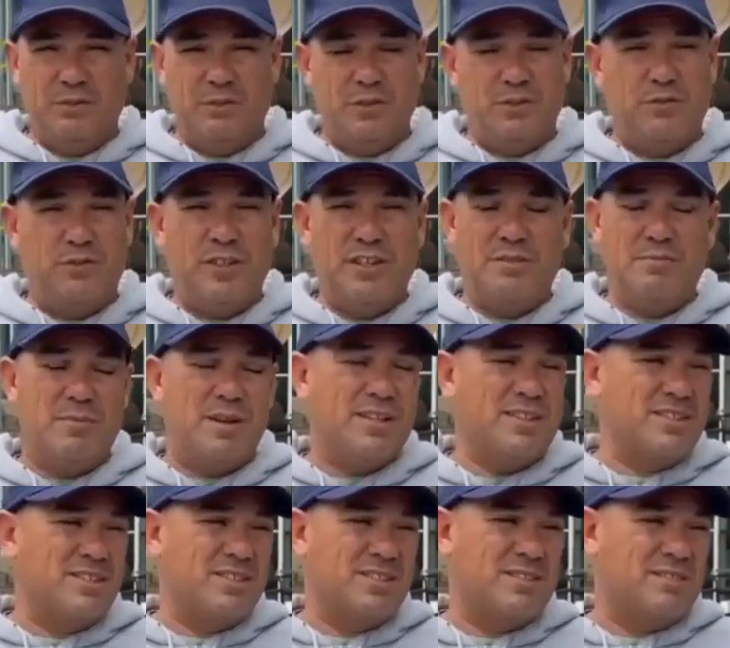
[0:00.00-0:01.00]
15
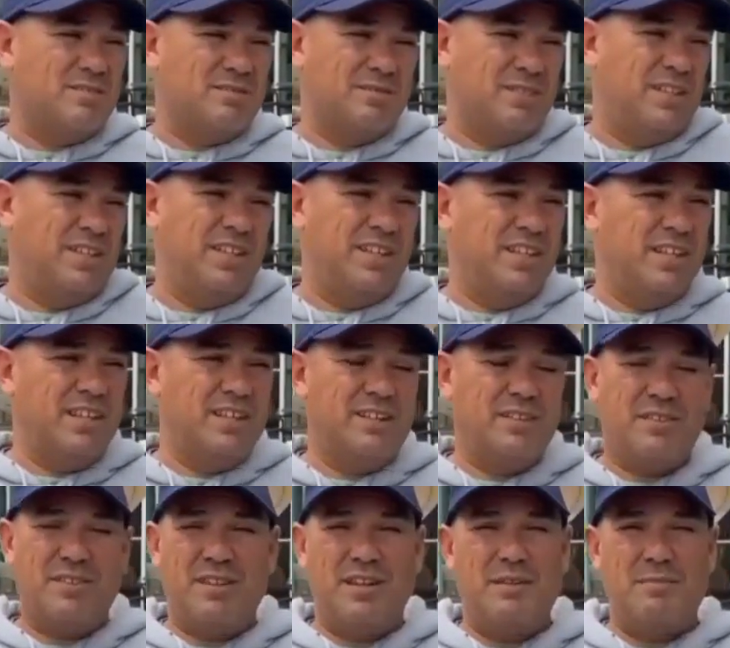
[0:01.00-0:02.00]
months, a year
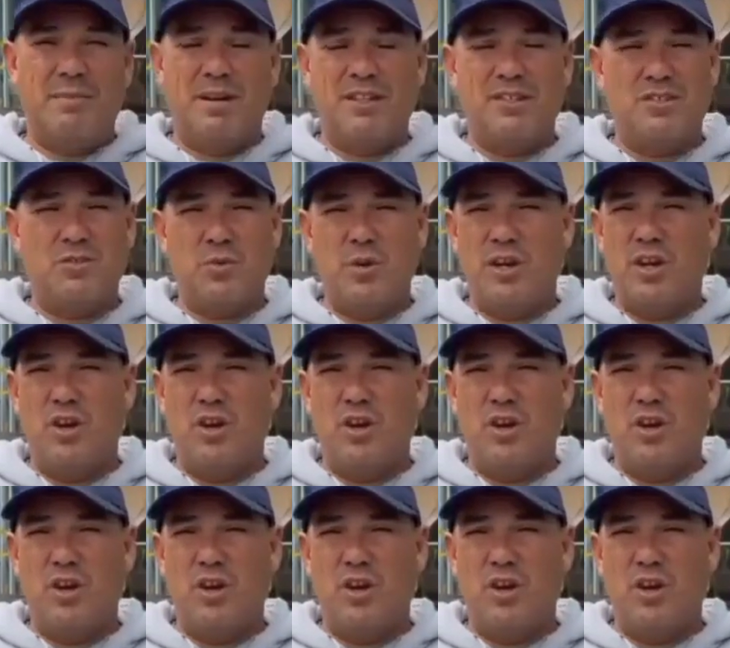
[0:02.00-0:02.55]
and 3 months away.